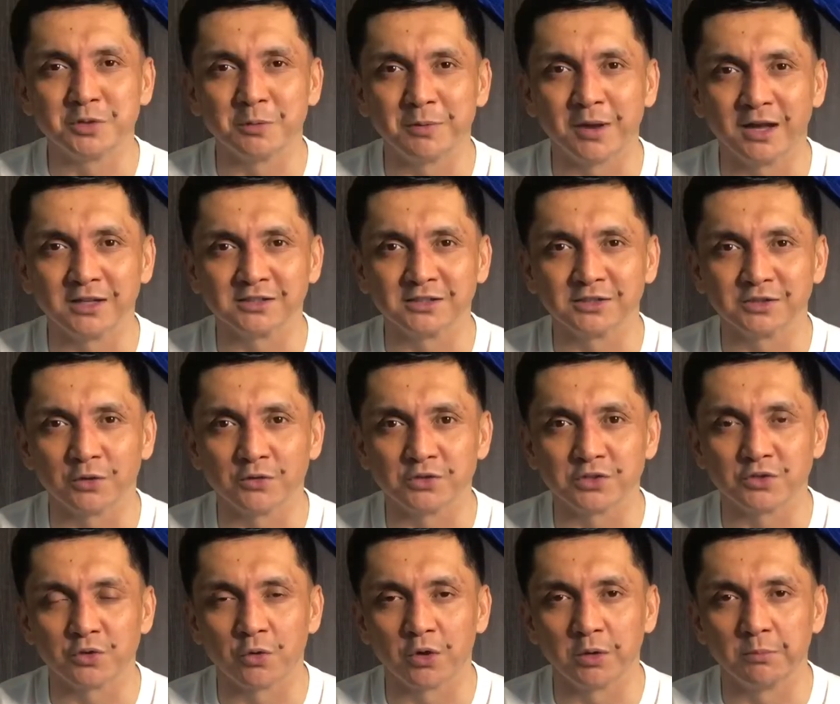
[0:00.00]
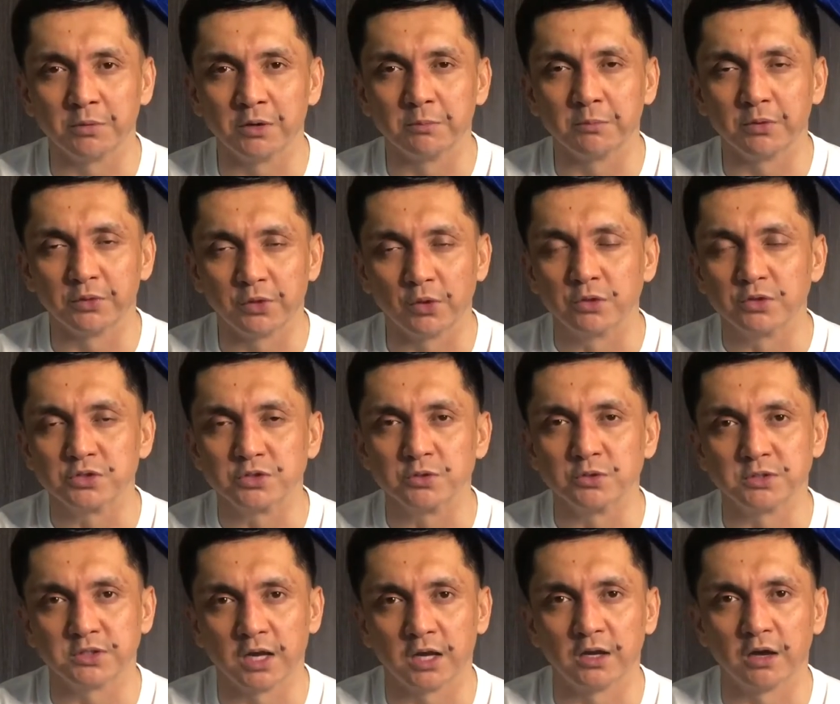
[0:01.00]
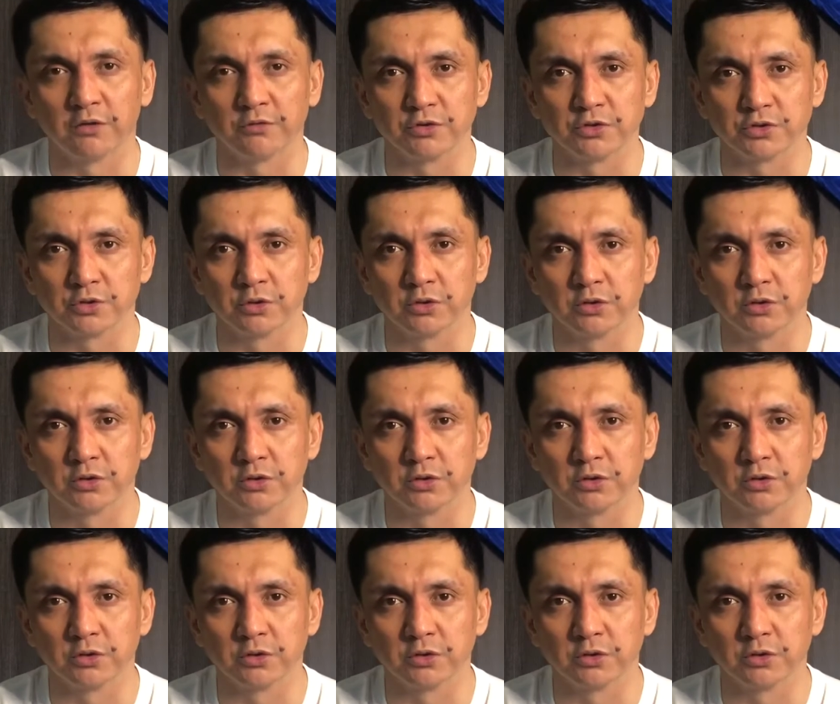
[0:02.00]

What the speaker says: has its own story, but those two stand out for sure.